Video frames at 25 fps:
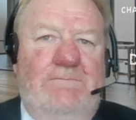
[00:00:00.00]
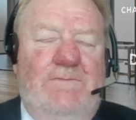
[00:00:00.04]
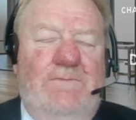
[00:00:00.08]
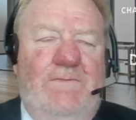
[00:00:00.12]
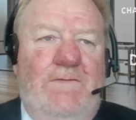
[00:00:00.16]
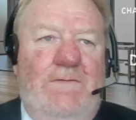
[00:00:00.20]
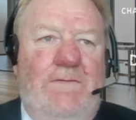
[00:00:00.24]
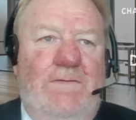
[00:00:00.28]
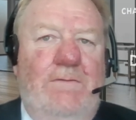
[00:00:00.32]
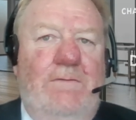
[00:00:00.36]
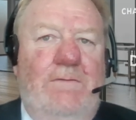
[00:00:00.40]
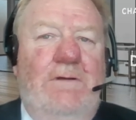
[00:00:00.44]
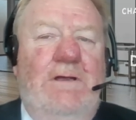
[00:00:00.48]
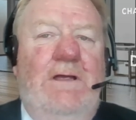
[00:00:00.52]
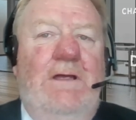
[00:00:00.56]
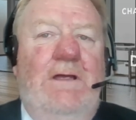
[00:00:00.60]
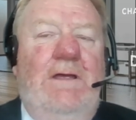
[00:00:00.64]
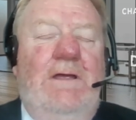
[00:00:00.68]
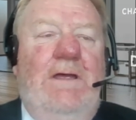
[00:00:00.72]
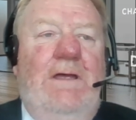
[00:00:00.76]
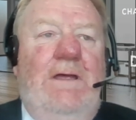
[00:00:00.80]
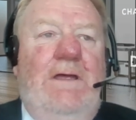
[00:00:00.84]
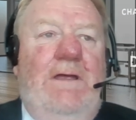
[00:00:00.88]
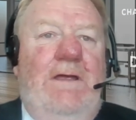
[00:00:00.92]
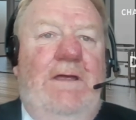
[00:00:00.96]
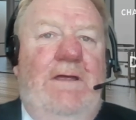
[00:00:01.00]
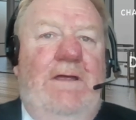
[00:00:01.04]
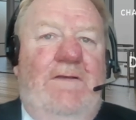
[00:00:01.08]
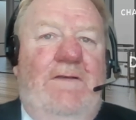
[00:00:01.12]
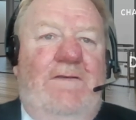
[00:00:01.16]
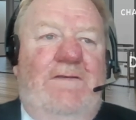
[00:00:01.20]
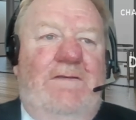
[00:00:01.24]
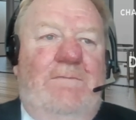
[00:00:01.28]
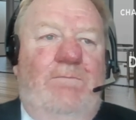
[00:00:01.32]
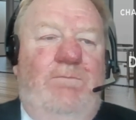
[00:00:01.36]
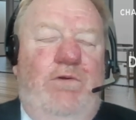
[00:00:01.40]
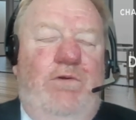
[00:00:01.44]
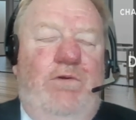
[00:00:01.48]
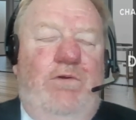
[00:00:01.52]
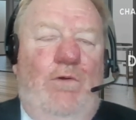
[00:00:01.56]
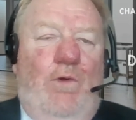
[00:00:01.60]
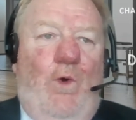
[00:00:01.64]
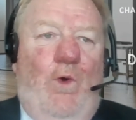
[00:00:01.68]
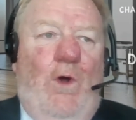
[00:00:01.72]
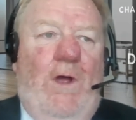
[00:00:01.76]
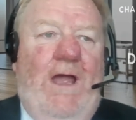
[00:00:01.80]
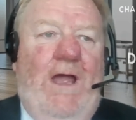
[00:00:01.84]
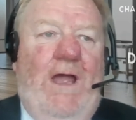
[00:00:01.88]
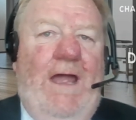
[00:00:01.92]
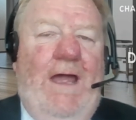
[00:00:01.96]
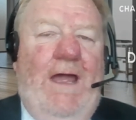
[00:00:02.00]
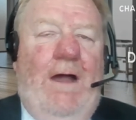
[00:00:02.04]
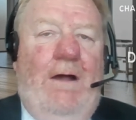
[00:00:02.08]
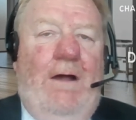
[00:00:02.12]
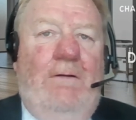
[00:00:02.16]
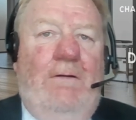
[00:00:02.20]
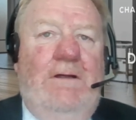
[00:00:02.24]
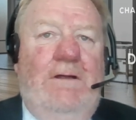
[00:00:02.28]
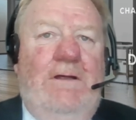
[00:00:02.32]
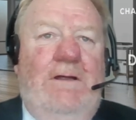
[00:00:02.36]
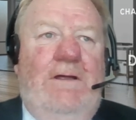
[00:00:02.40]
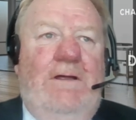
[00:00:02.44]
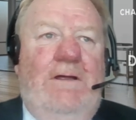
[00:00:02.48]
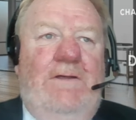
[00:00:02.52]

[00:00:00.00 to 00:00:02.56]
to explore how